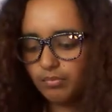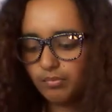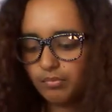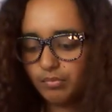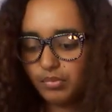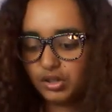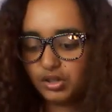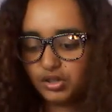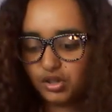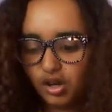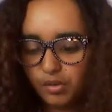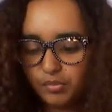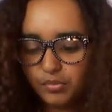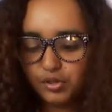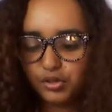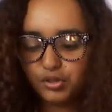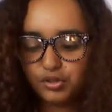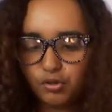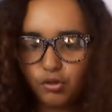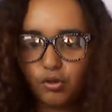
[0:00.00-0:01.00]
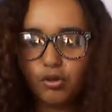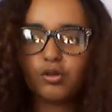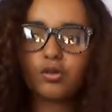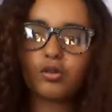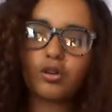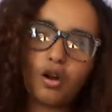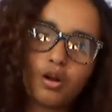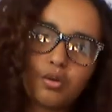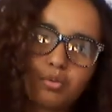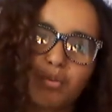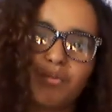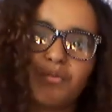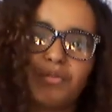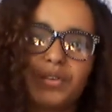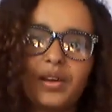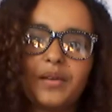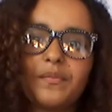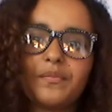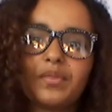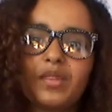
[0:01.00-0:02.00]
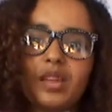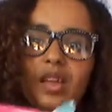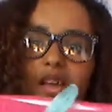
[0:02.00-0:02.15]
pajama short going with it